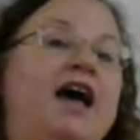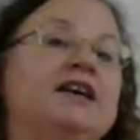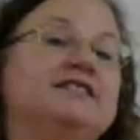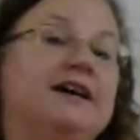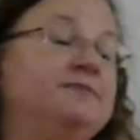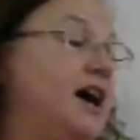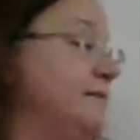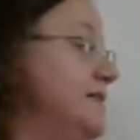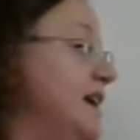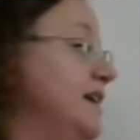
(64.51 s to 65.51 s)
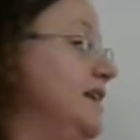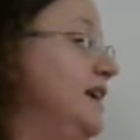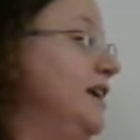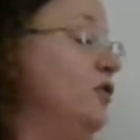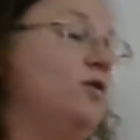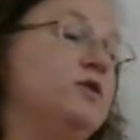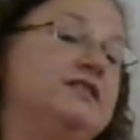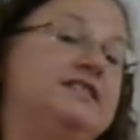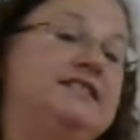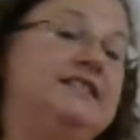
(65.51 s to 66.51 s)
Sometimes they adhere or
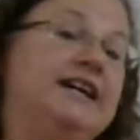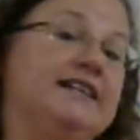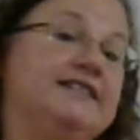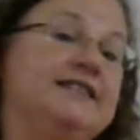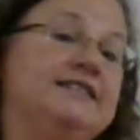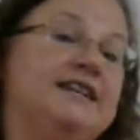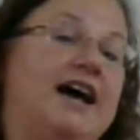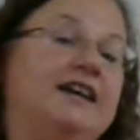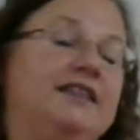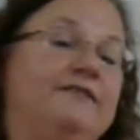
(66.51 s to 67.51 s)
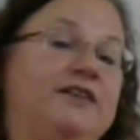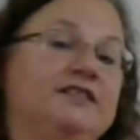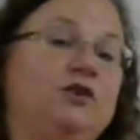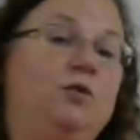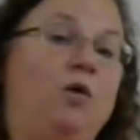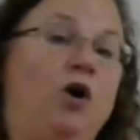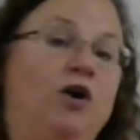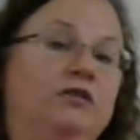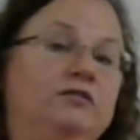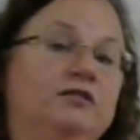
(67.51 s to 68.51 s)
stick to the side of the vessel
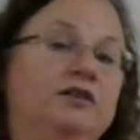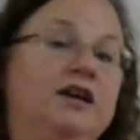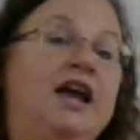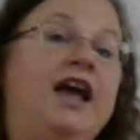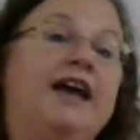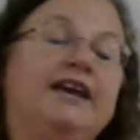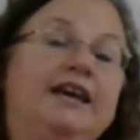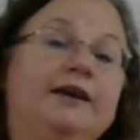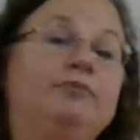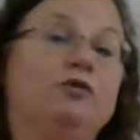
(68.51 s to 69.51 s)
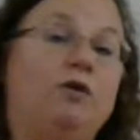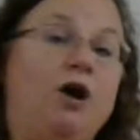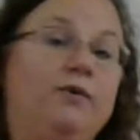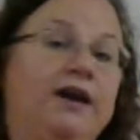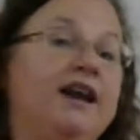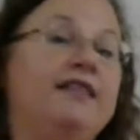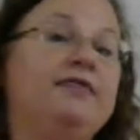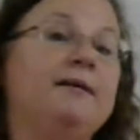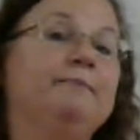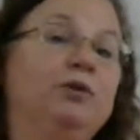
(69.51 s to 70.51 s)
wall and keep growing
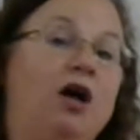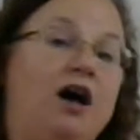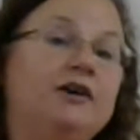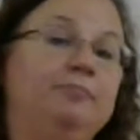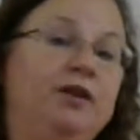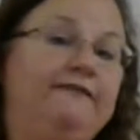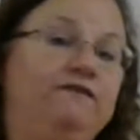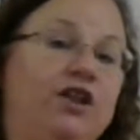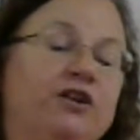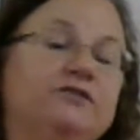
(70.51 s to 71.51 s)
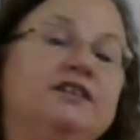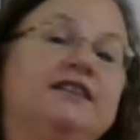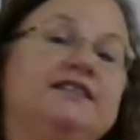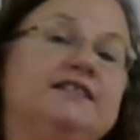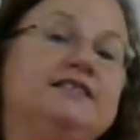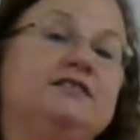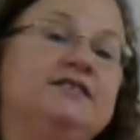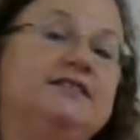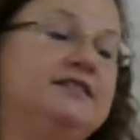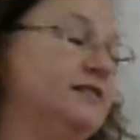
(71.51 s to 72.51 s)
and then block blood flow to the
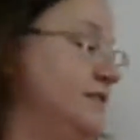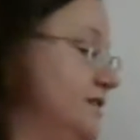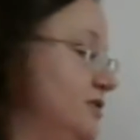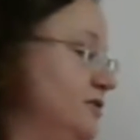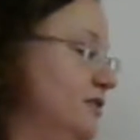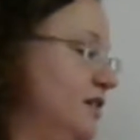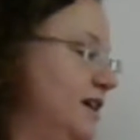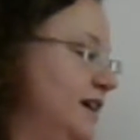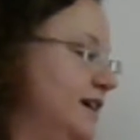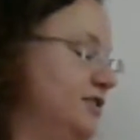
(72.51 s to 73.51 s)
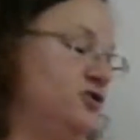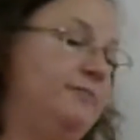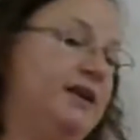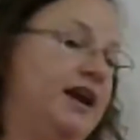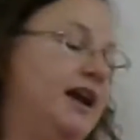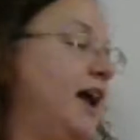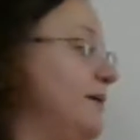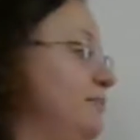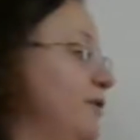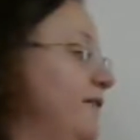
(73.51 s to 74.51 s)
distal extremity
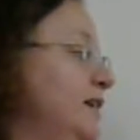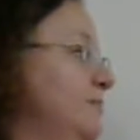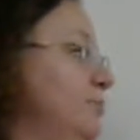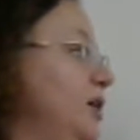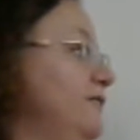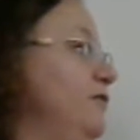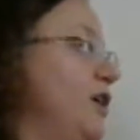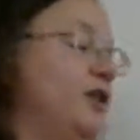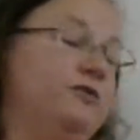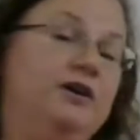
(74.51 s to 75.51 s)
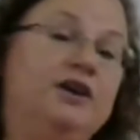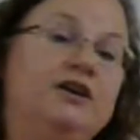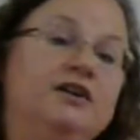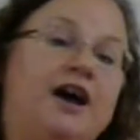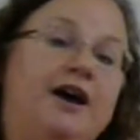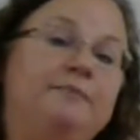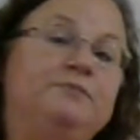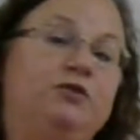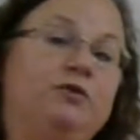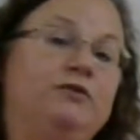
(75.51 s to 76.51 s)
and preventing blood flow up
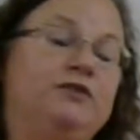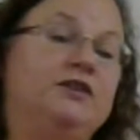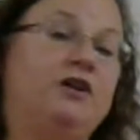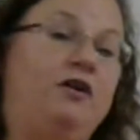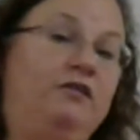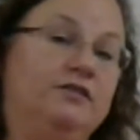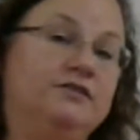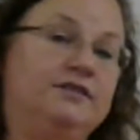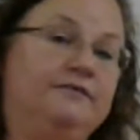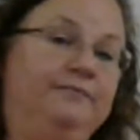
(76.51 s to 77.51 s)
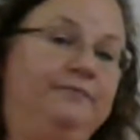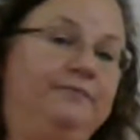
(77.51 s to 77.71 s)
through to the heart.